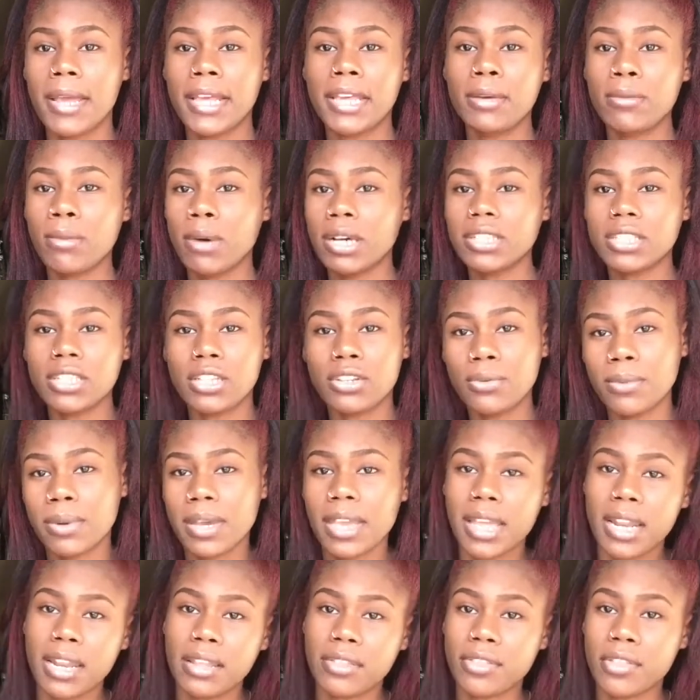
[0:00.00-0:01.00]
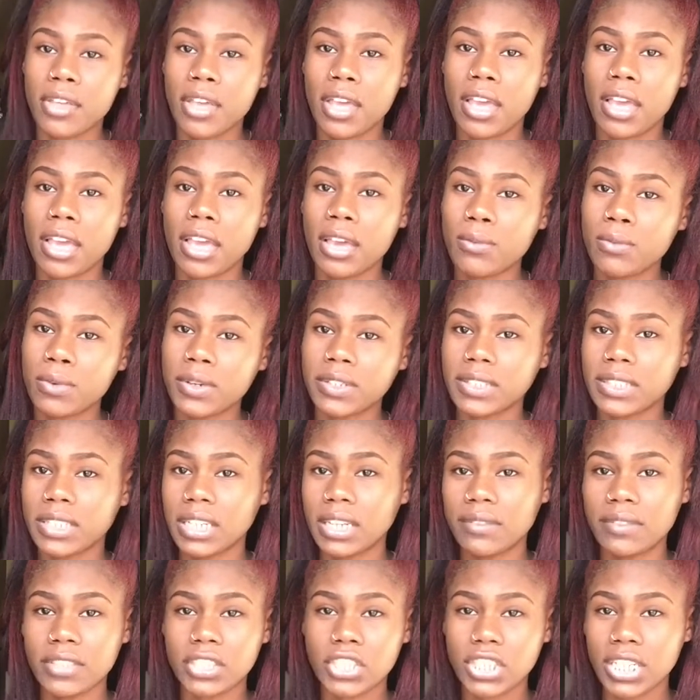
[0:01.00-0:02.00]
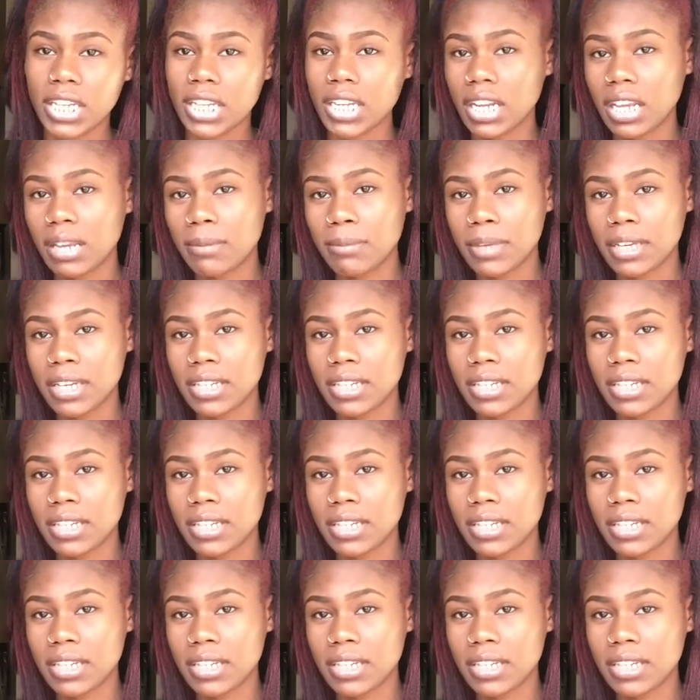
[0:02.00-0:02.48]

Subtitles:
He wasn't doing anything. It wasn't even cheating,